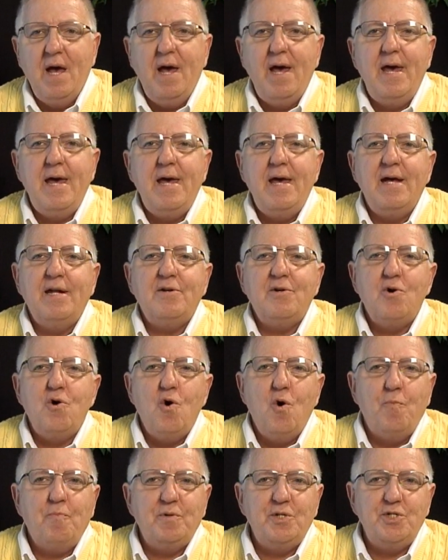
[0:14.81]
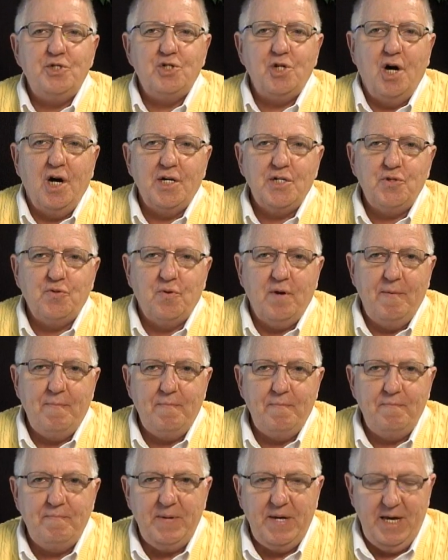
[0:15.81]
and open jaw trip
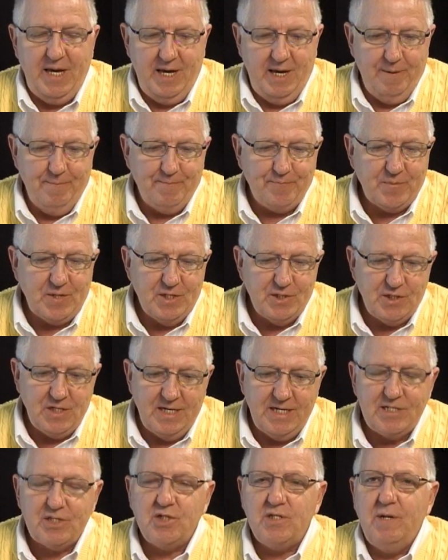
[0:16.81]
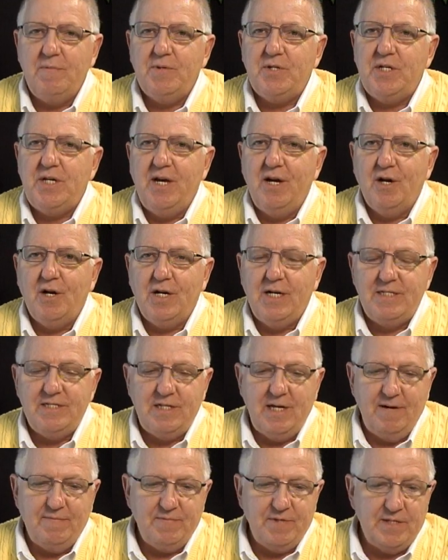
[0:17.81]
B. So let's see what the airlines
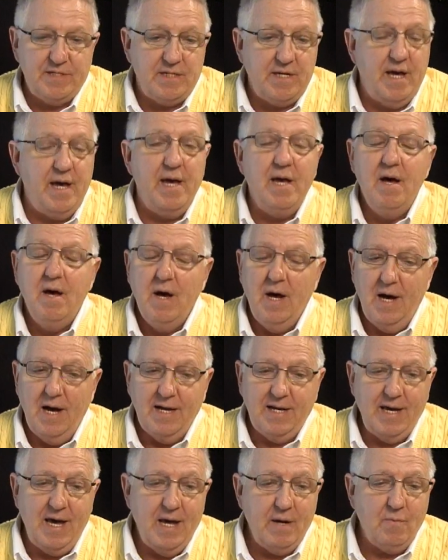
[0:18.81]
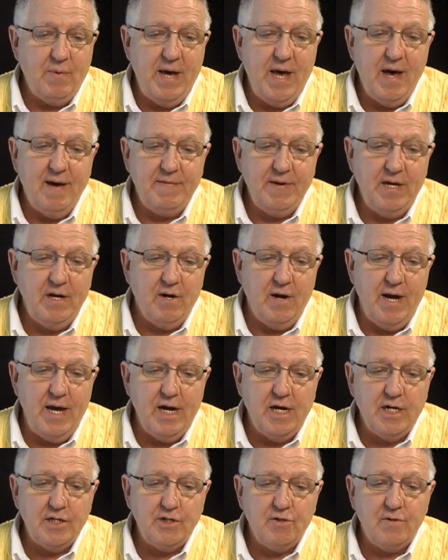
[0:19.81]
have to say. Again, we have here
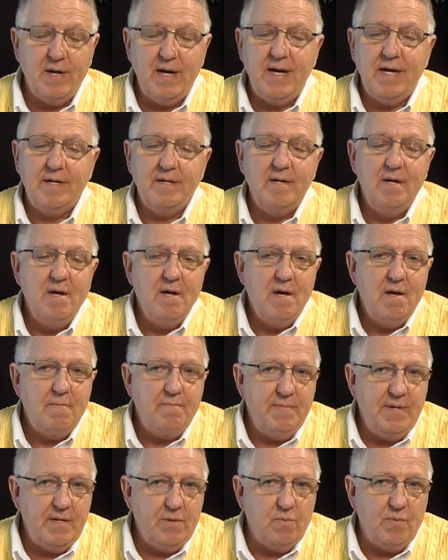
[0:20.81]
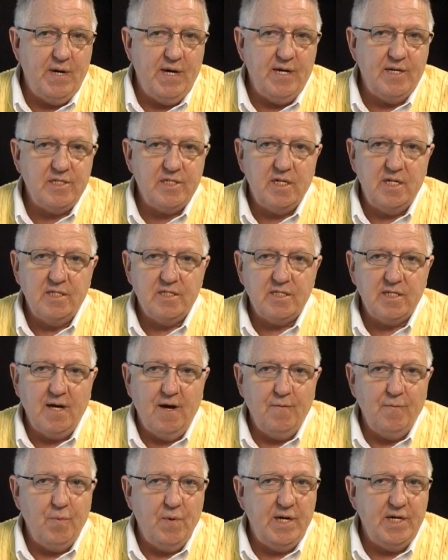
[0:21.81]
AirTran, Midwest, and
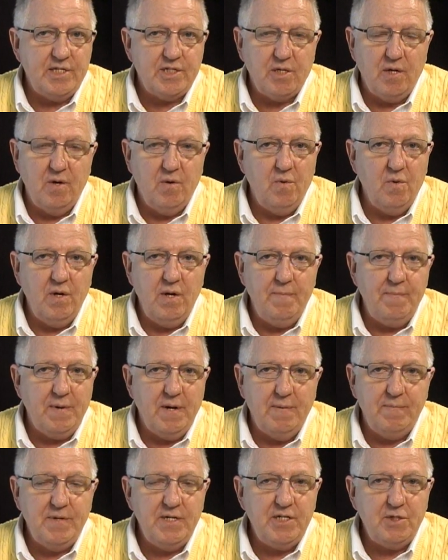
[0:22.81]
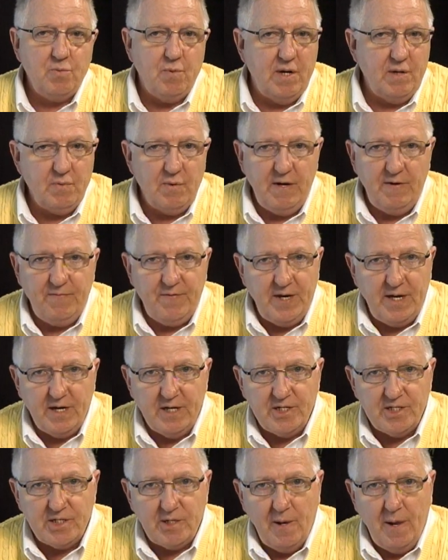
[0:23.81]
Southwest only publish one-way
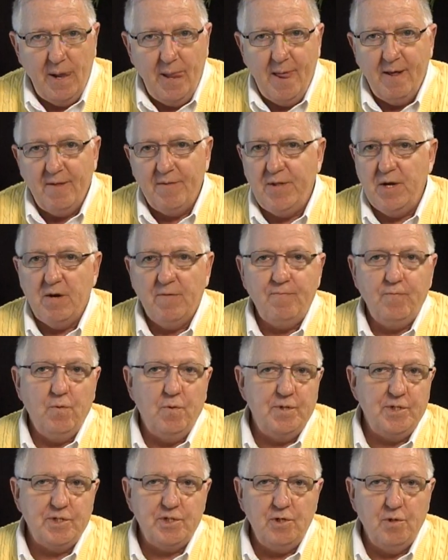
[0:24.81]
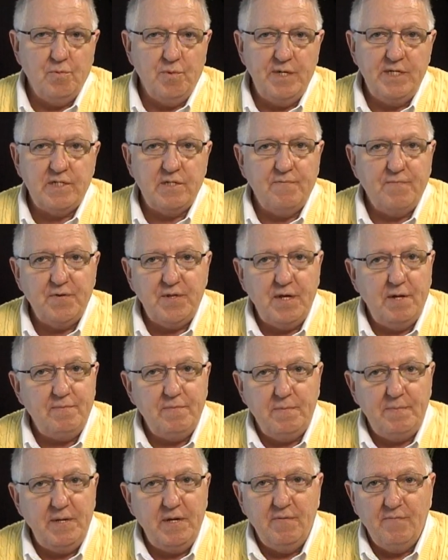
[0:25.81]
fares. Therefore, there's no reason for them
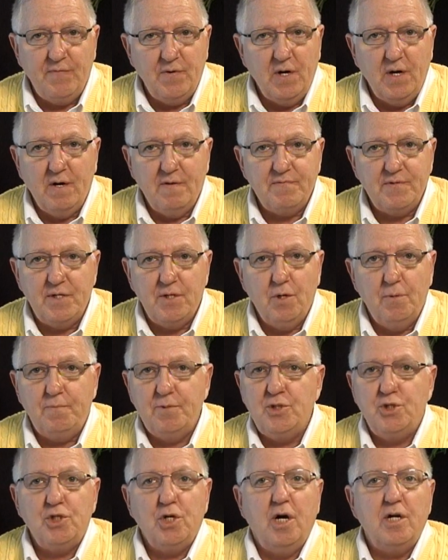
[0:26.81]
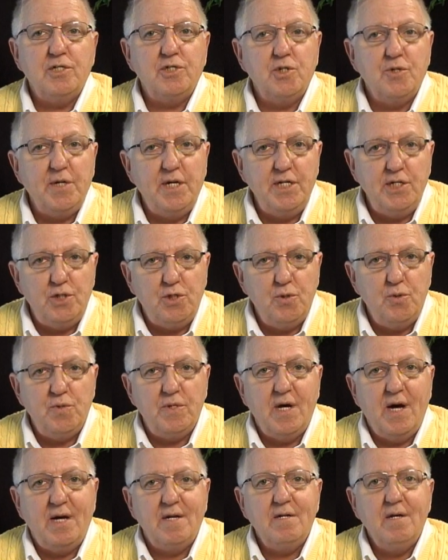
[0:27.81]
to be involved in open jaw, so they do
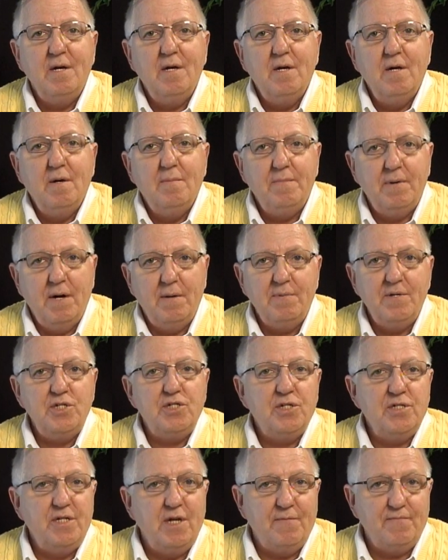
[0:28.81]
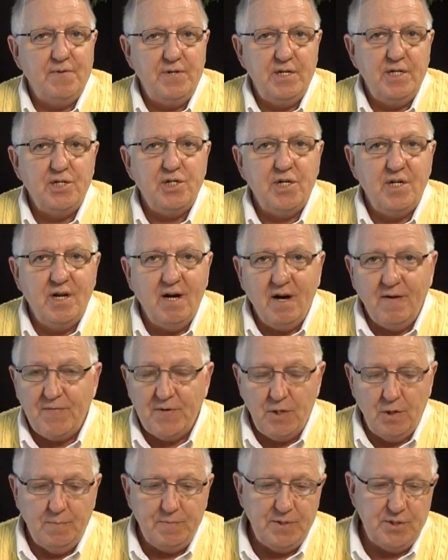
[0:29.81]
not publish a definition of
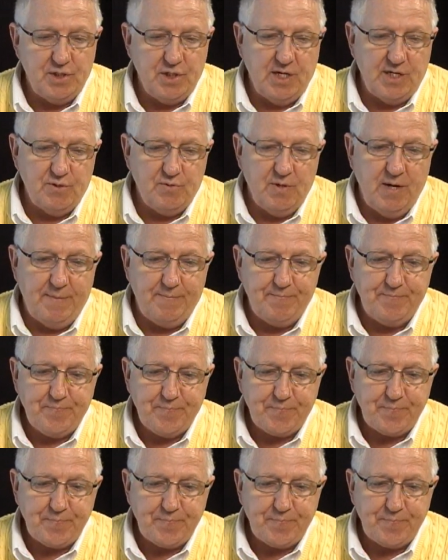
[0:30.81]
an open jaw trip.